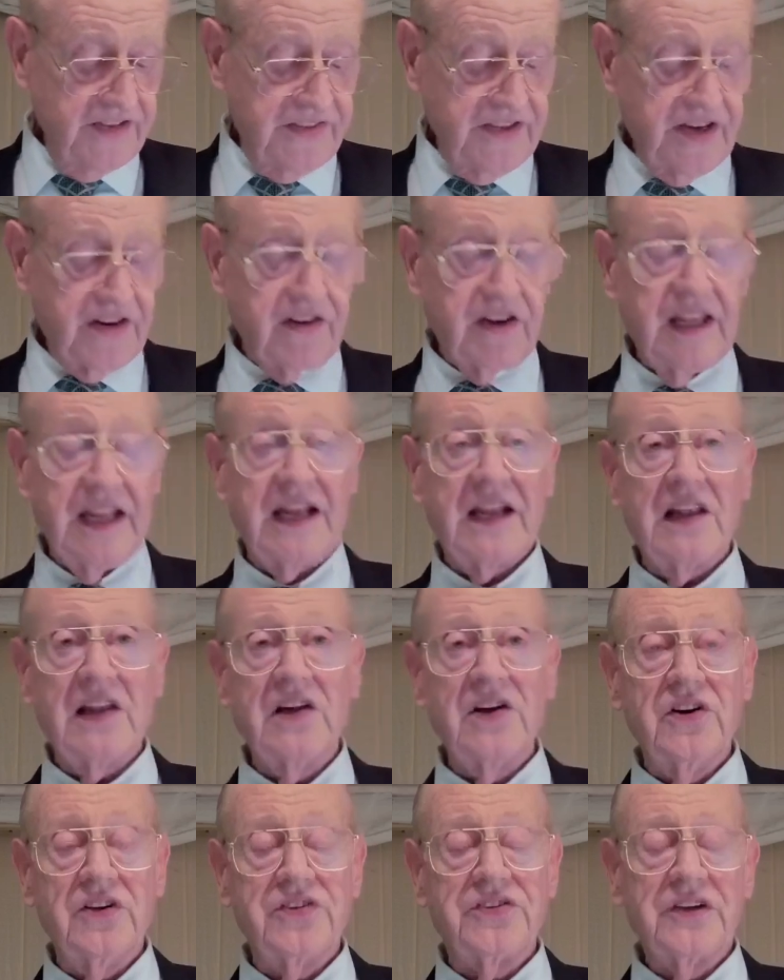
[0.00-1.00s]
They are let
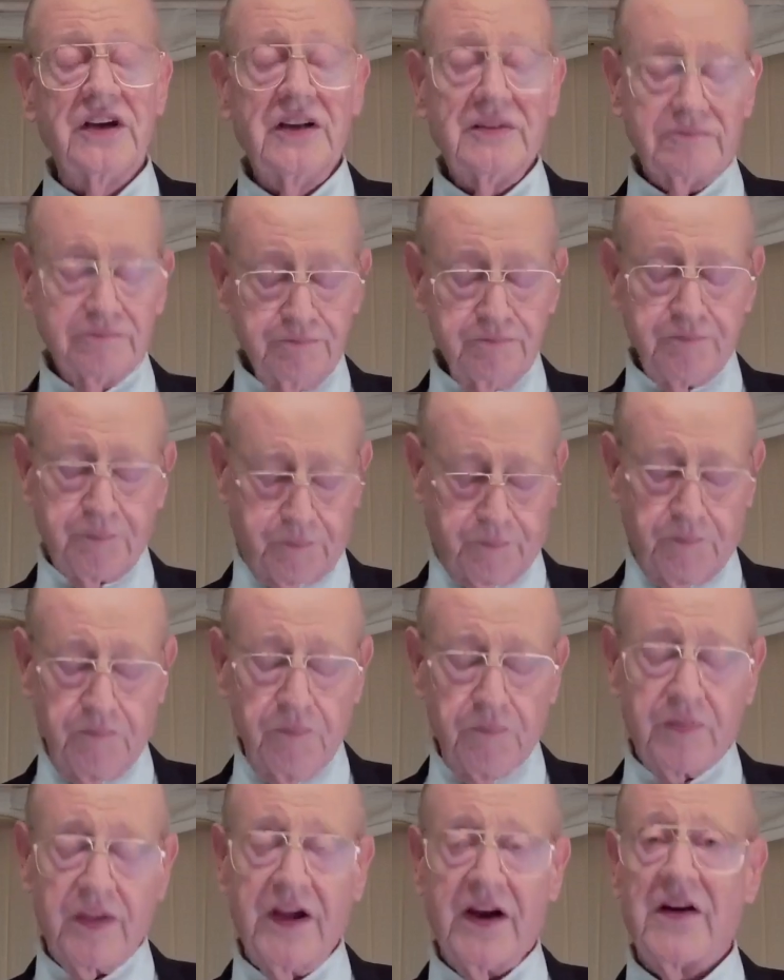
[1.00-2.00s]
loose.
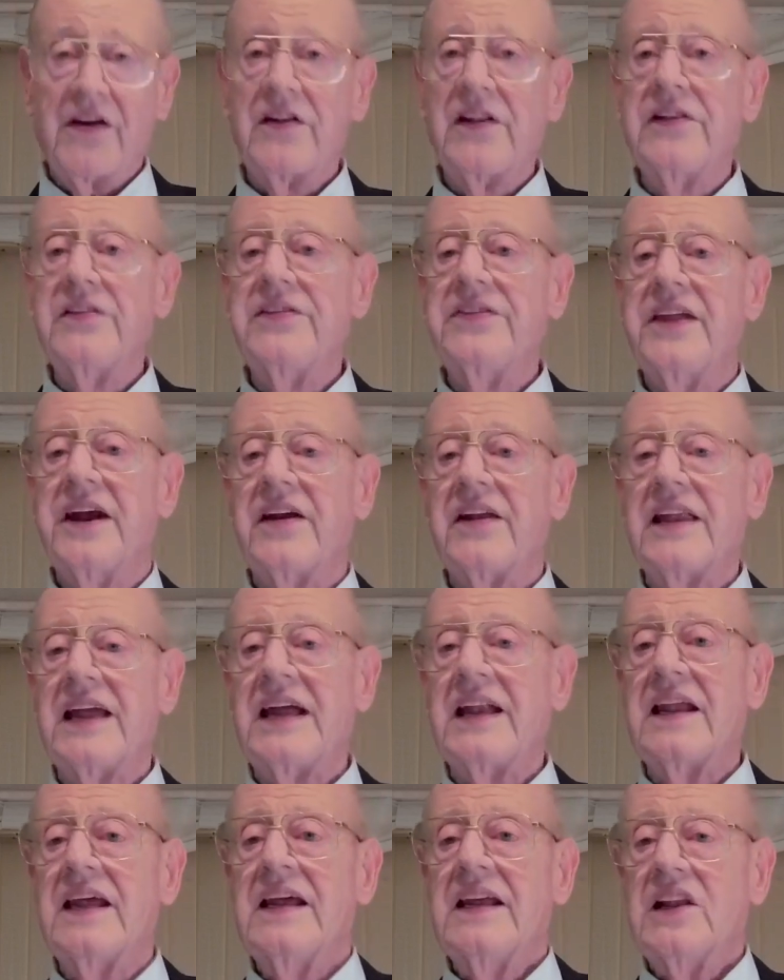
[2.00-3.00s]
They're, they're
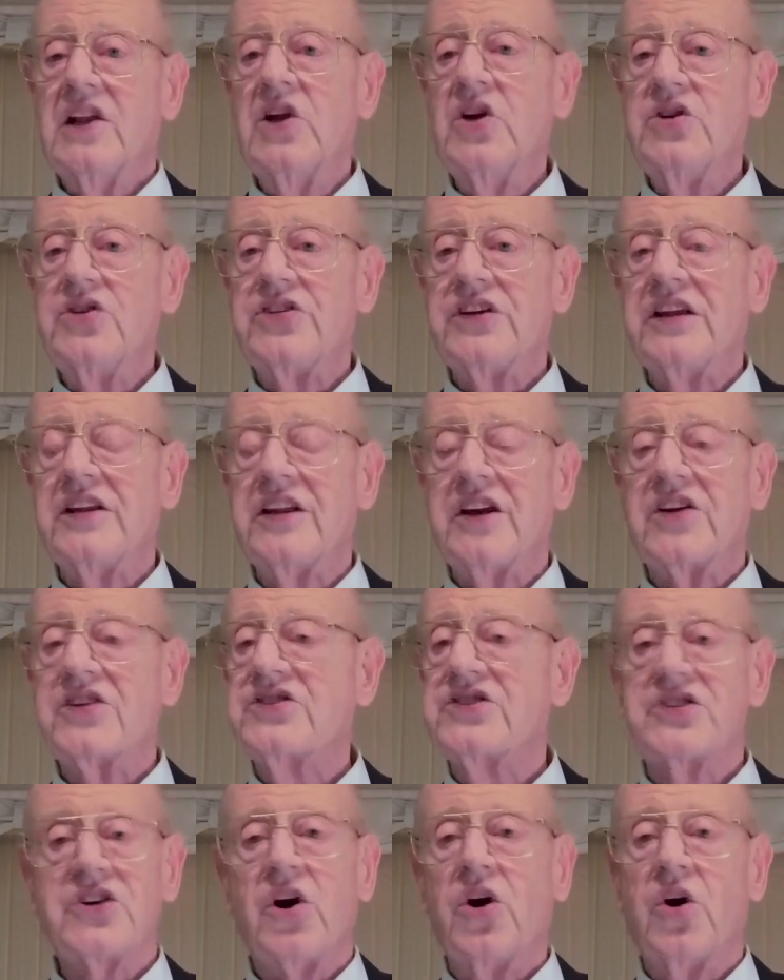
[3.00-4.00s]
let loose in their
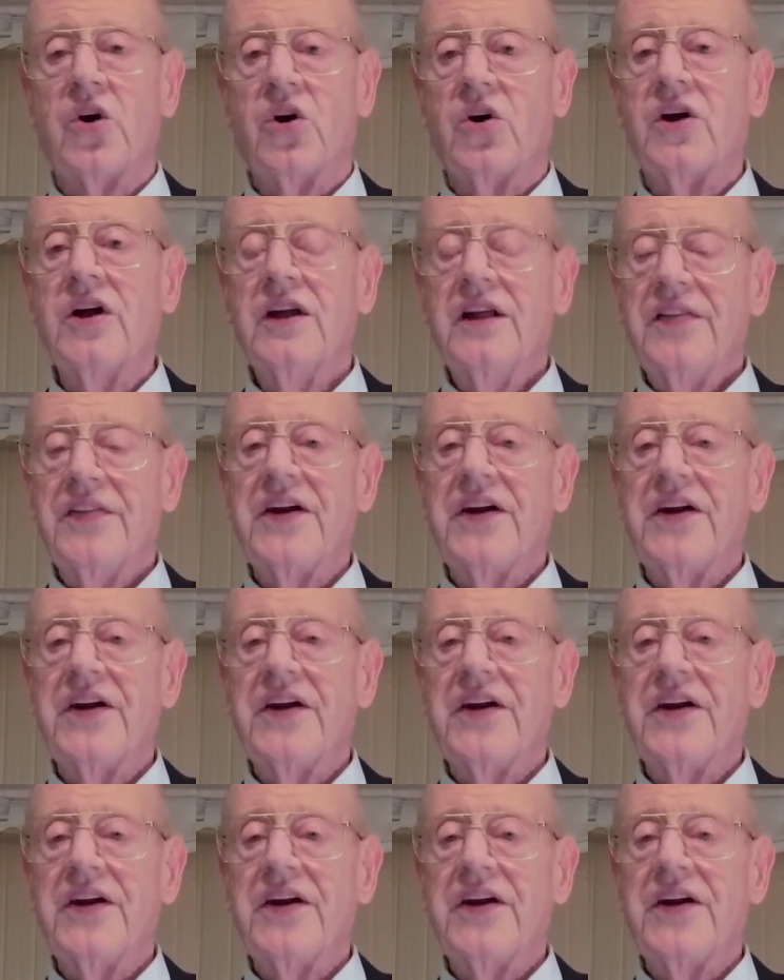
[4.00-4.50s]
soul.